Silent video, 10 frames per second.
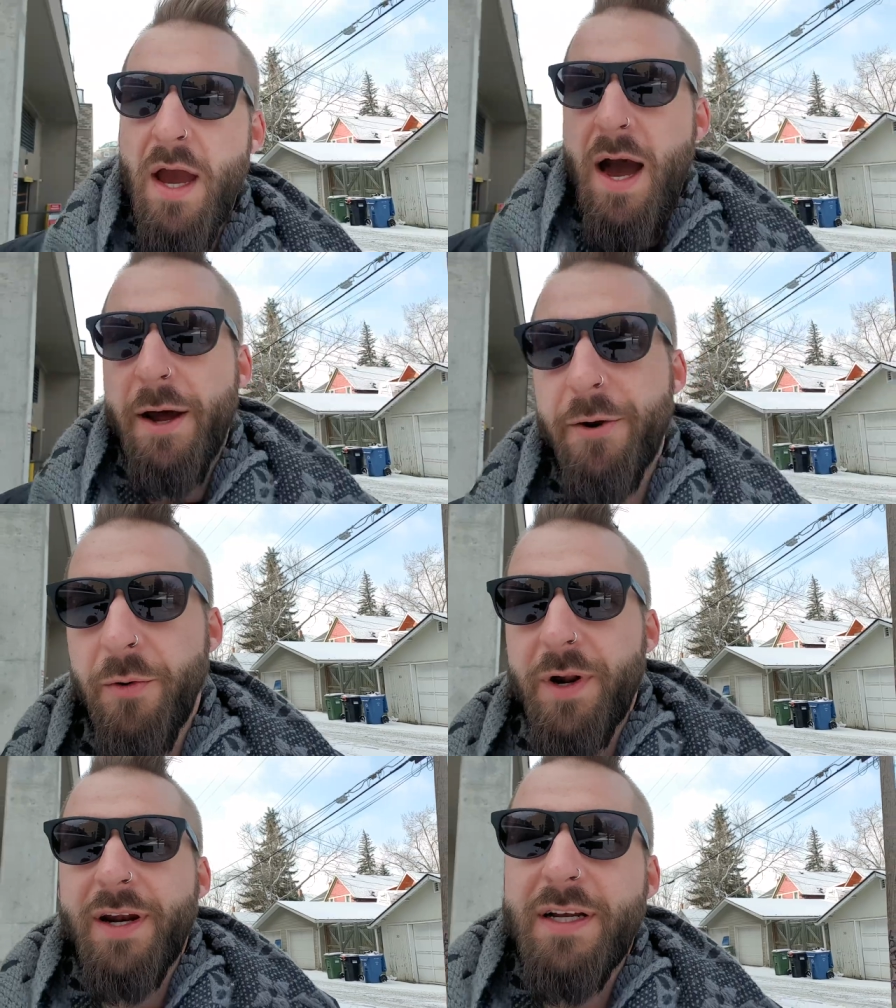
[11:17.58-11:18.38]
I don't know what
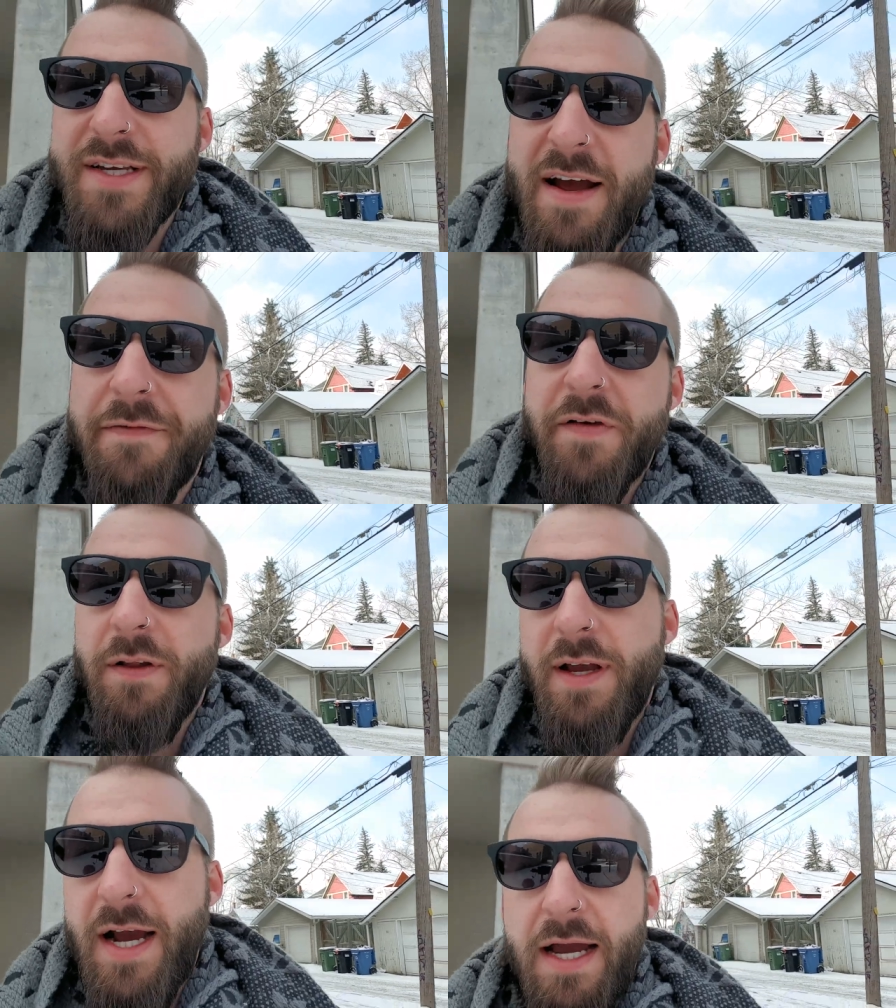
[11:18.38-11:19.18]
it is. I feel
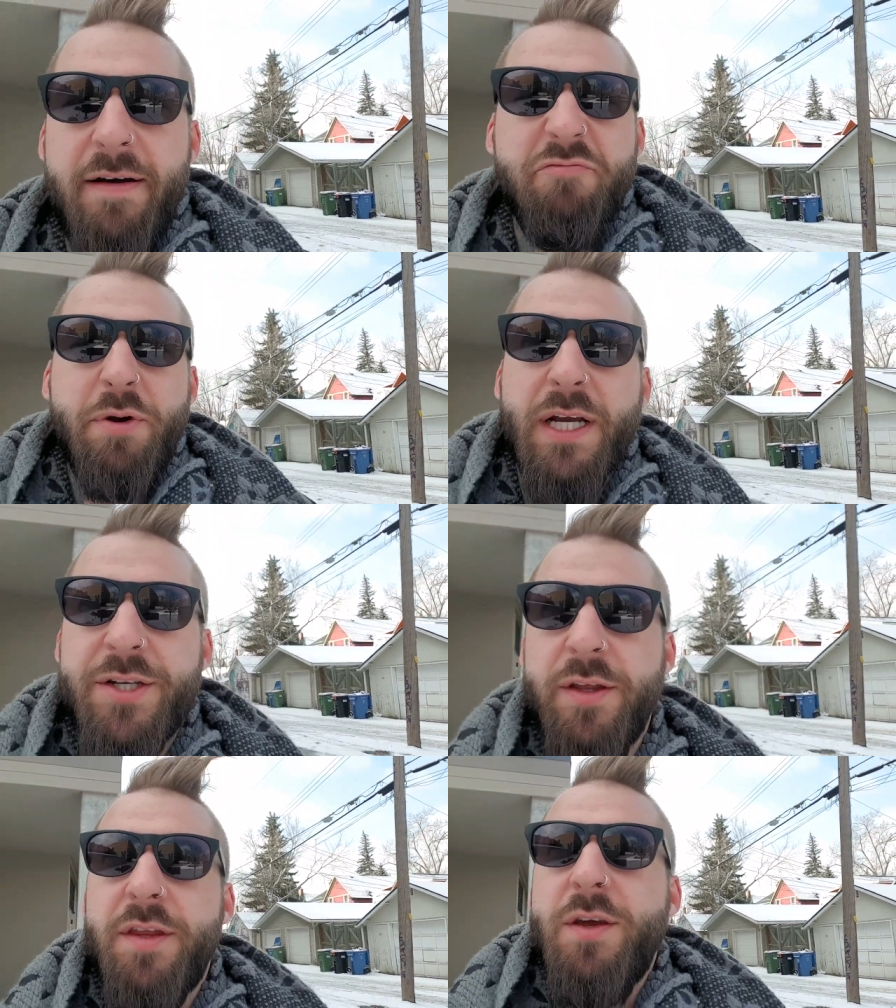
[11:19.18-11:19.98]
like I have picked
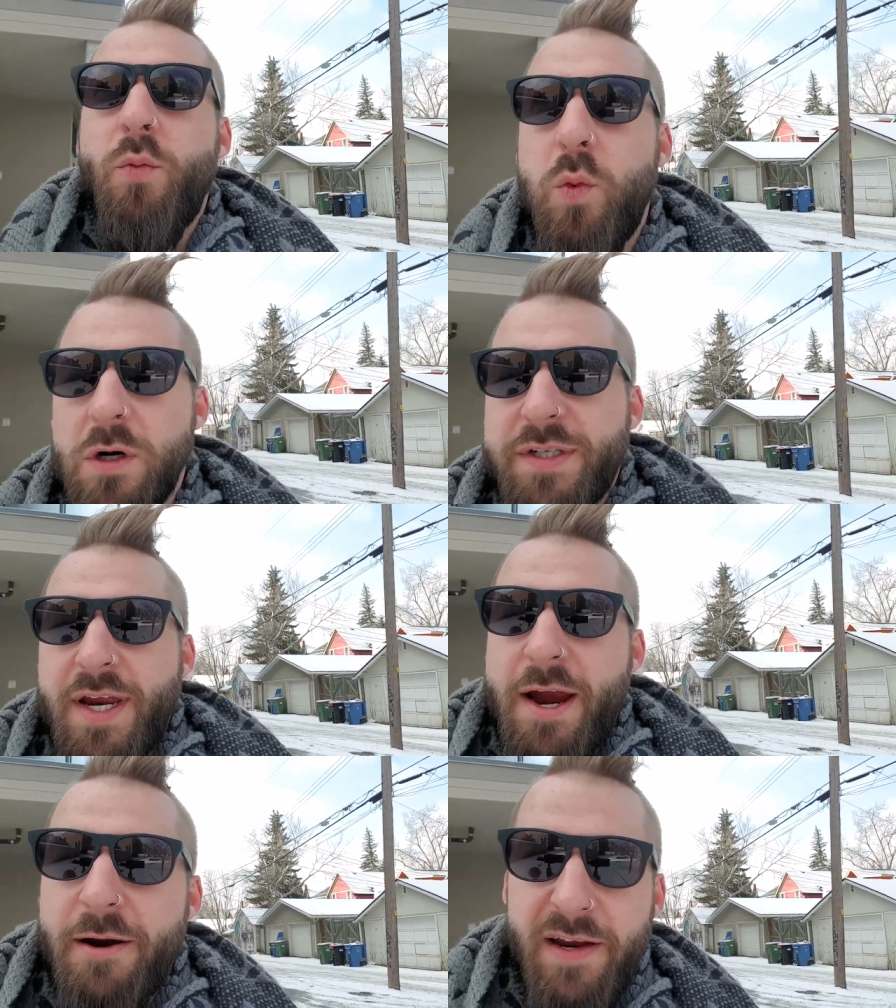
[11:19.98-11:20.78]
the worst
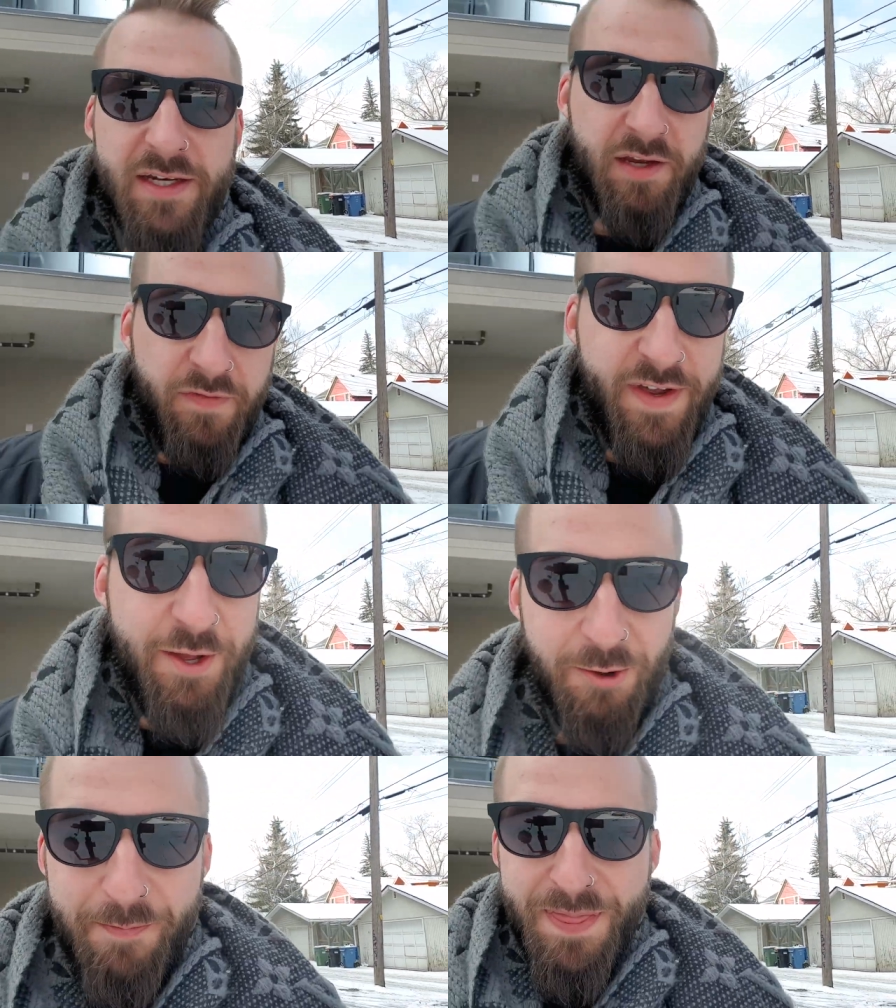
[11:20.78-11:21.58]
area to film.